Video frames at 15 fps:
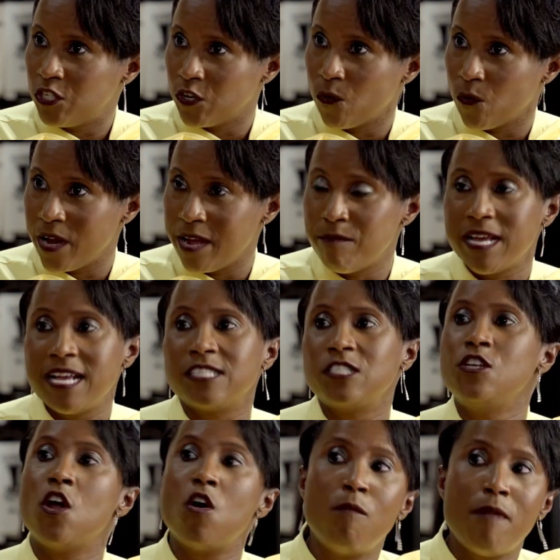degree, because
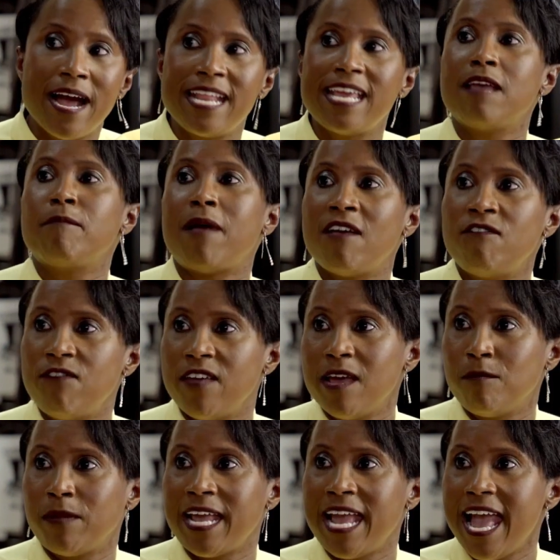nobody in my
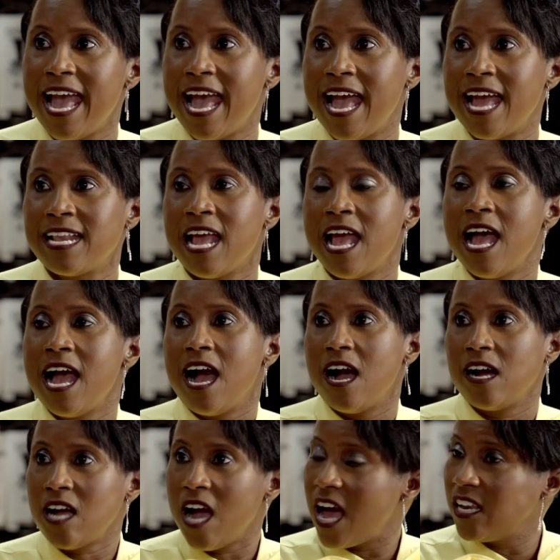family had
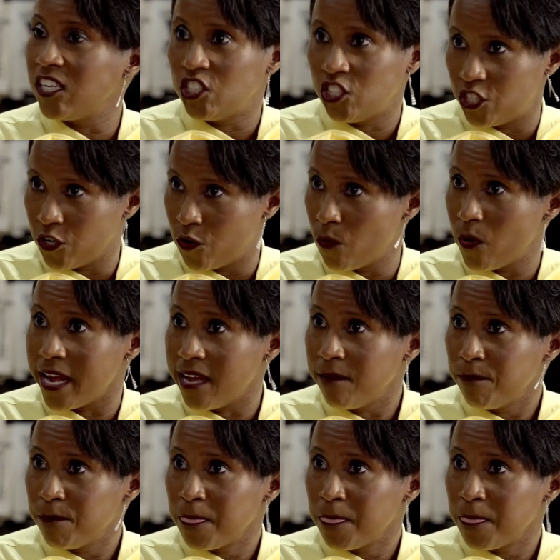a college degree.